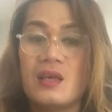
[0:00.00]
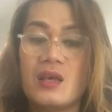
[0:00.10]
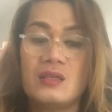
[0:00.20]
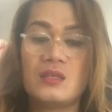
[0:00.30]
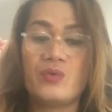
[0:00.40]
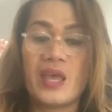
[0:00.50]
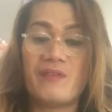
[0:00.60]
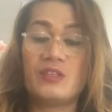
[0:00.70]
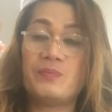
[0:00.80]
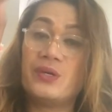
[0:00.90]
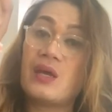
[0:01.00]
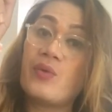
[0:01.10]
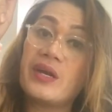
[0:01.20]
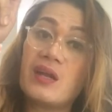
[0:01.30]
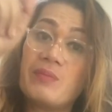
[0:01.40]
So we have to put our
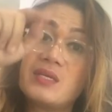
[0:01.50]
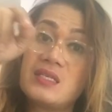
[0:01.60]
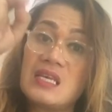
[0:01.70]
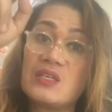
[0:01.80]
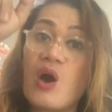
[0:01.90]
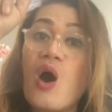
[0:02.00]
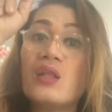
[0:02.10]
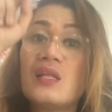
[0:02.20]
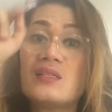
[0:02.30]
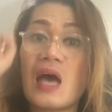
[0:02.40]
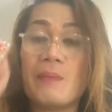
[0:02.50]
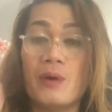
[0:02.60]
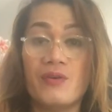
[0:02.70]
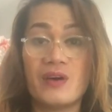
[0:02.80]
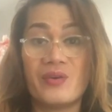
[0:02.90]
number 6 on the top
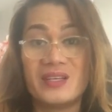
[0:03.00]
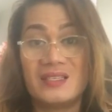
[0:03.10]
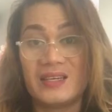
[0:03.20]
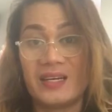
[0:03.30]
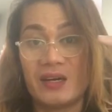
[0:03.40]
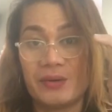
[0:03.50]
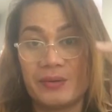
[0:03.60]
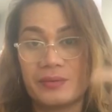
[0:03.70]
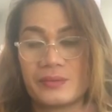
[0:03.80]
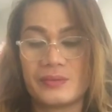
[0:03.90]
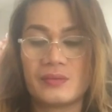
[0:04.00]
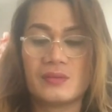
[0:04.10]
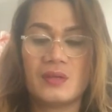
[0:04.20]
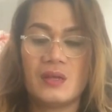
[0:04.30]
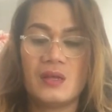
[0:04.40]
of our 0.
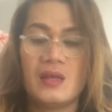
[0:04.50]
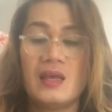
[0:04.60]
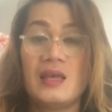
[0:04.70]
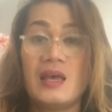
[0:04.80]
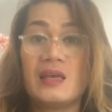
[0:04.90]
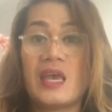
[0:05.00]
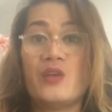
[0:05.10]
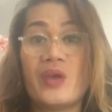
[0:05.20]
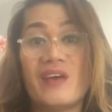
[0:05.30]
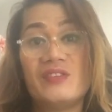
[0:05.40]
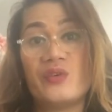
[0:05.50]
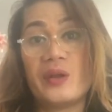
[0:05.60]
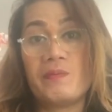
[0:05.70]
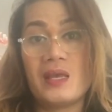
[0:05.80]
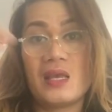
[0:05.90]
Again, we have to
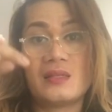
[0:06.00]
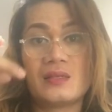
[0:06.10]
repeat.